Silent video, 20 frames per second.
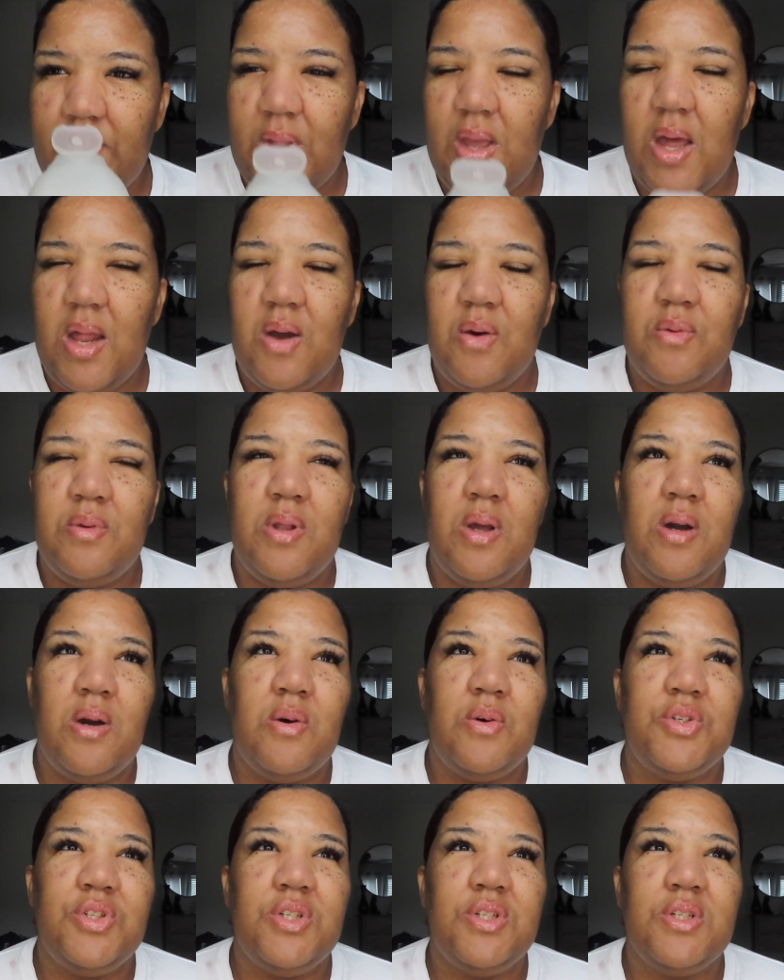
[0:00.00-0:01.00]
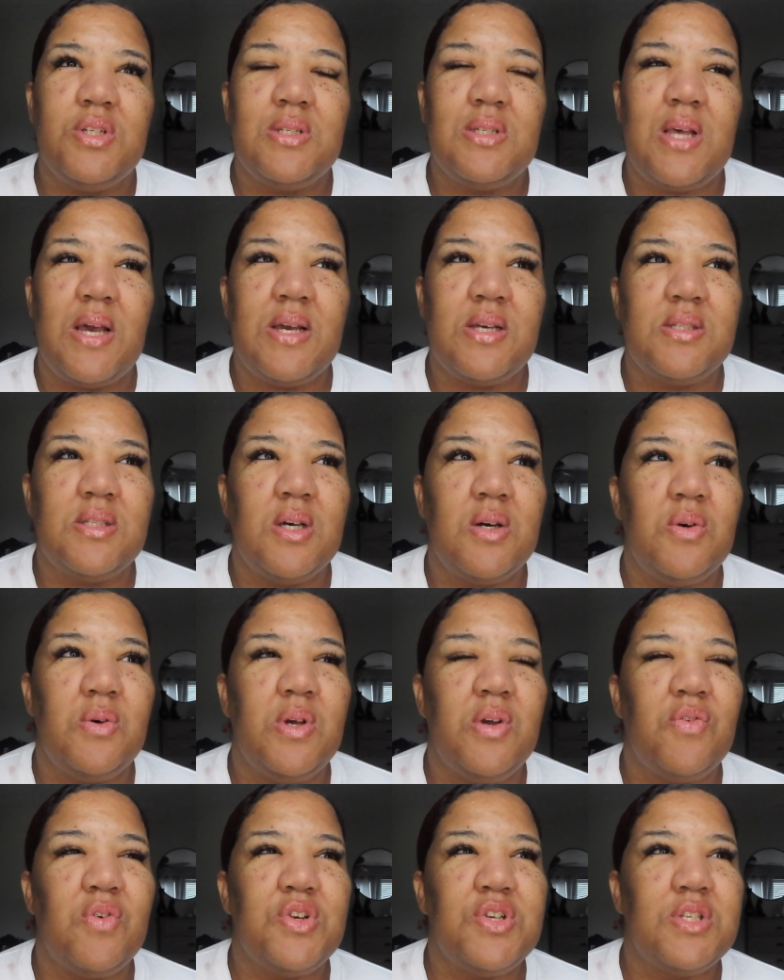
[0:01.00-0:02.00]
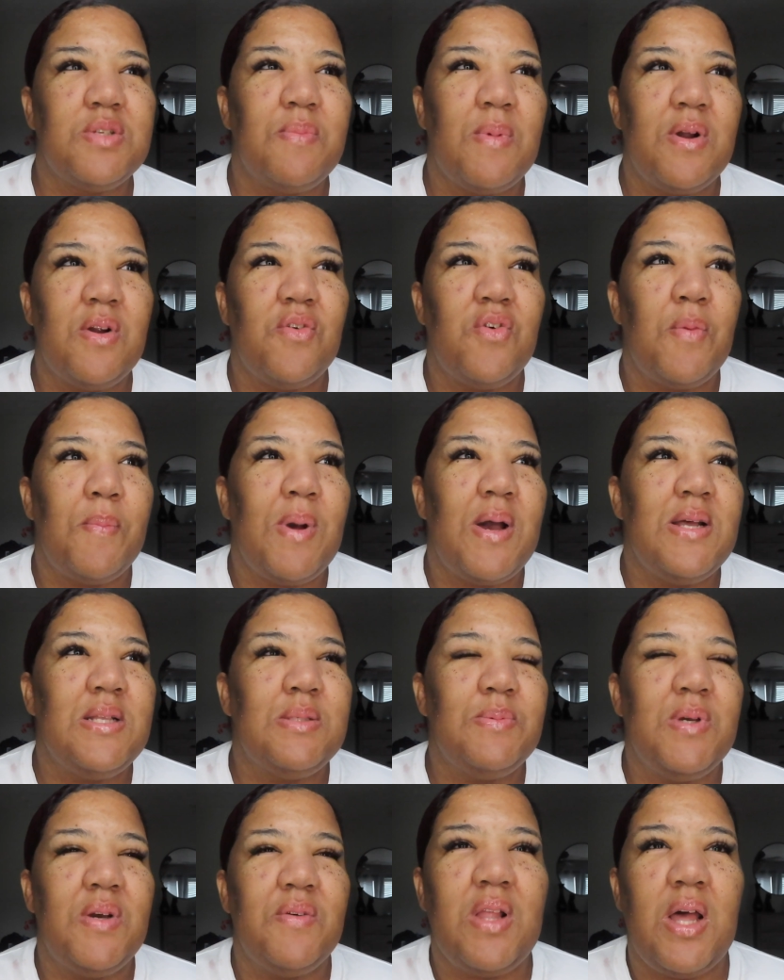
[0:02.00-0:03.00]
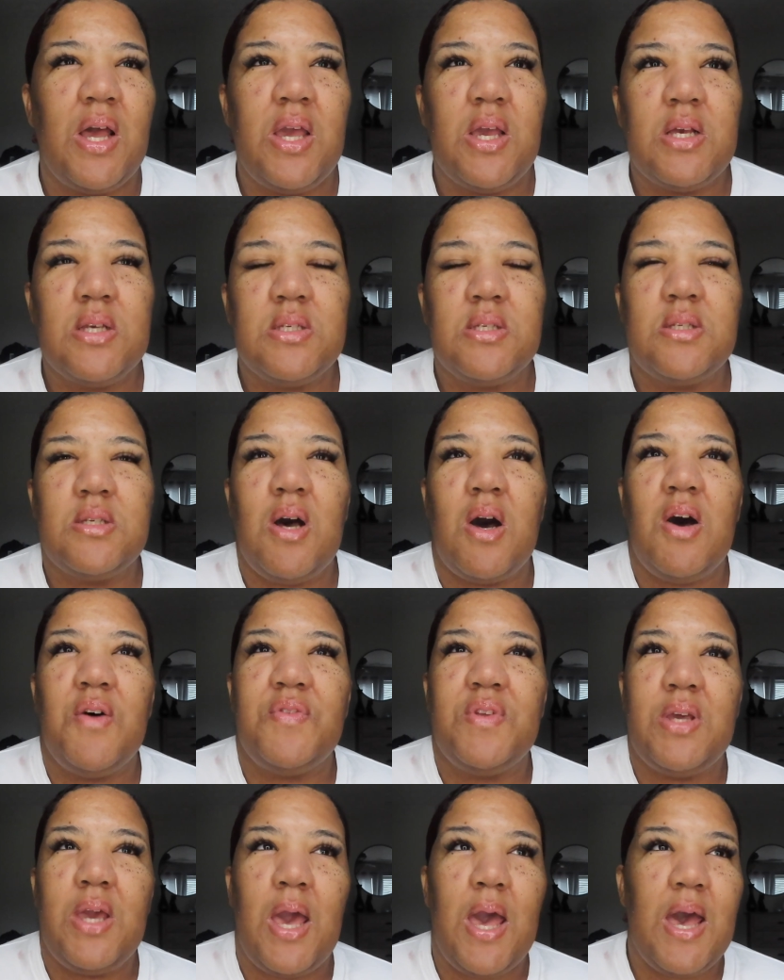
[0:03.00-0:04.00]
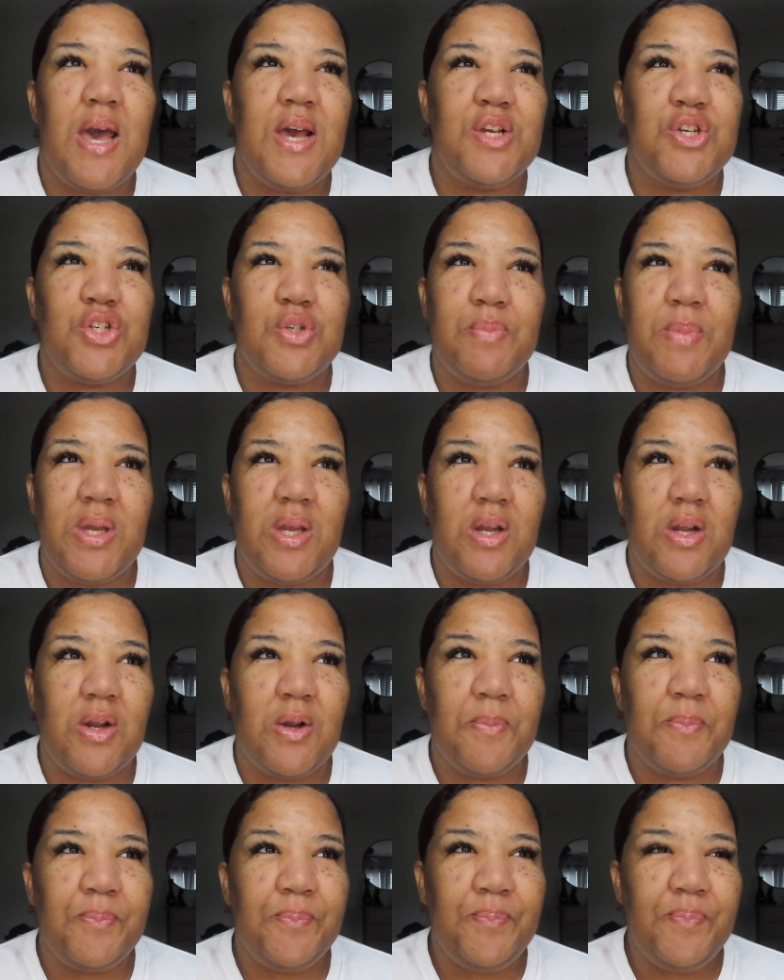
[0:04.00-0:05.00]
I don't know. She's just like so. It just reminds like soft cashmere.